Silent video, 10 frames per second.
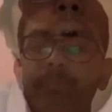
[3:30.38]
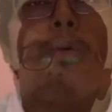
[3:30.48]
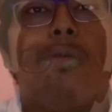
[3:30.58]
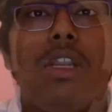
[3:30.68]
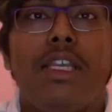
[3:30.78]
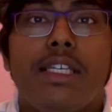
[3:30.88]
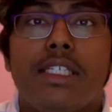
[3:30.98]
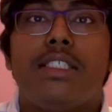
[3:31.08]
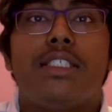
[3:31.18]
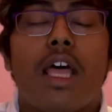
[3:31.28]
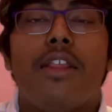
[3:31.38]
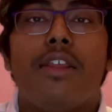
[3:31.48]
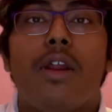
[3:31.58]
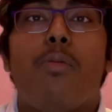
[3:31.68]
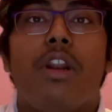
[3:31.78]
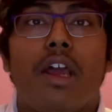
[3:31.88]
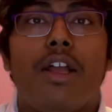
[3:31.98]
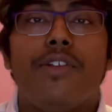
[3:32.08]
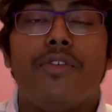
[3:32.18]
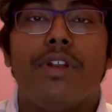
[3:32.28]
What is Sadhana
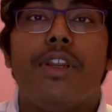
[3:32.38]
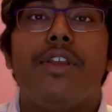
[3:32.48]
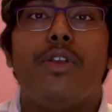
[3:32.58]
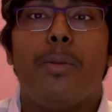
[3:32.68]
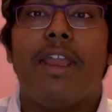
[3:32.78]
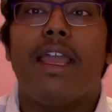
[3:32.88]
100, you may